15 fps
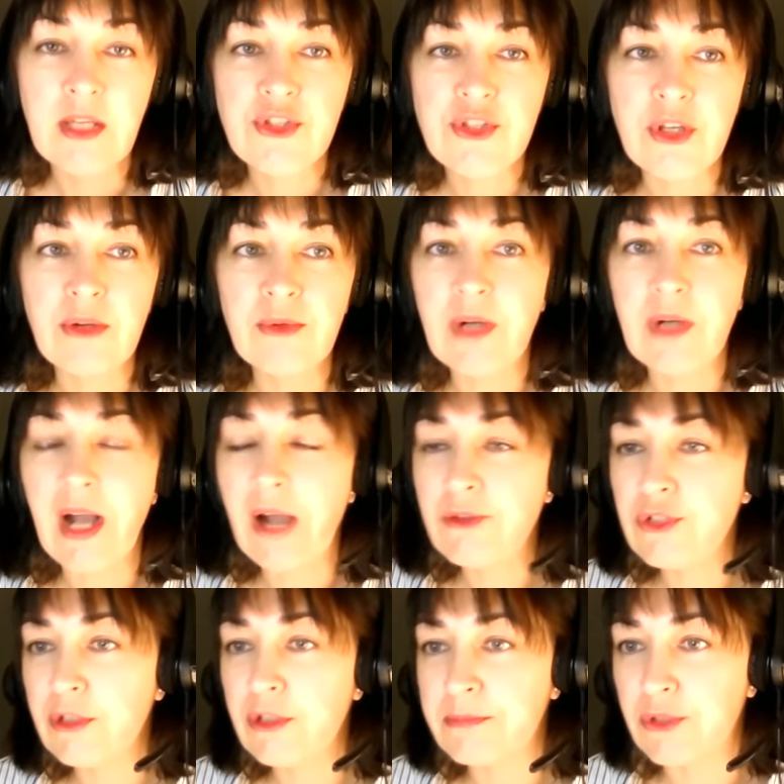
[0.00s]
So, how
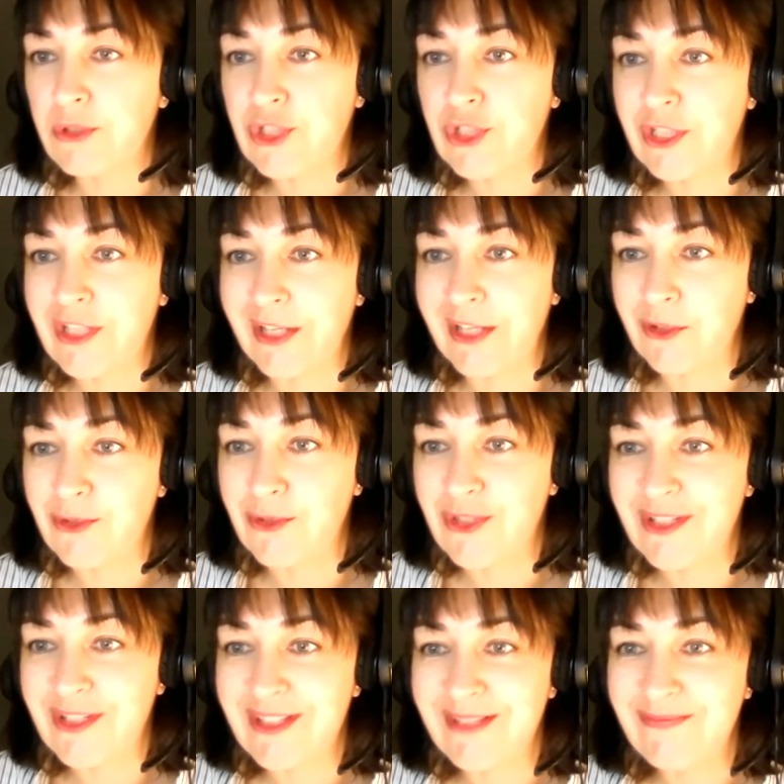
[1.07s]
do you approach the
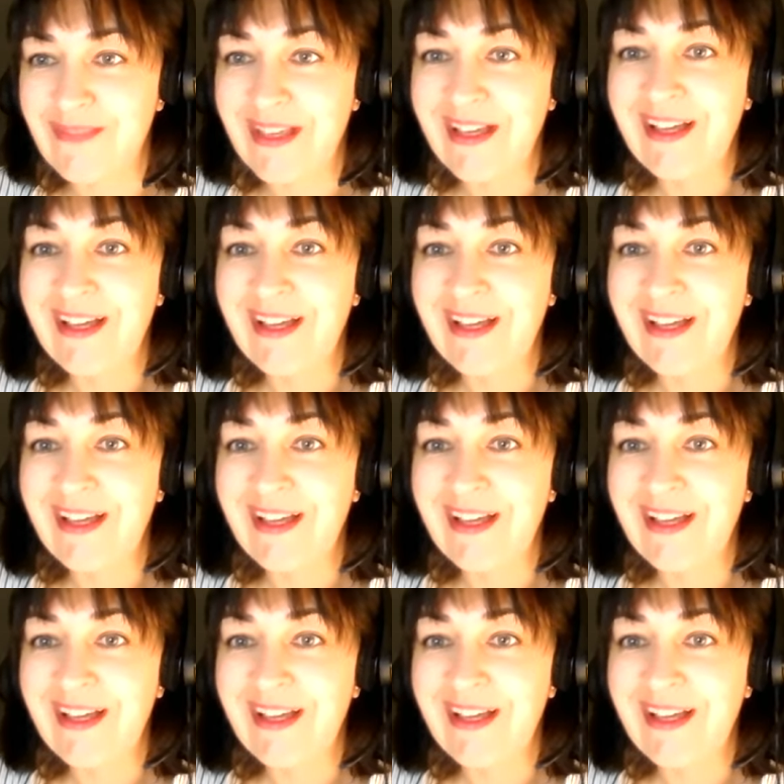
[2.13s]
diagnosis?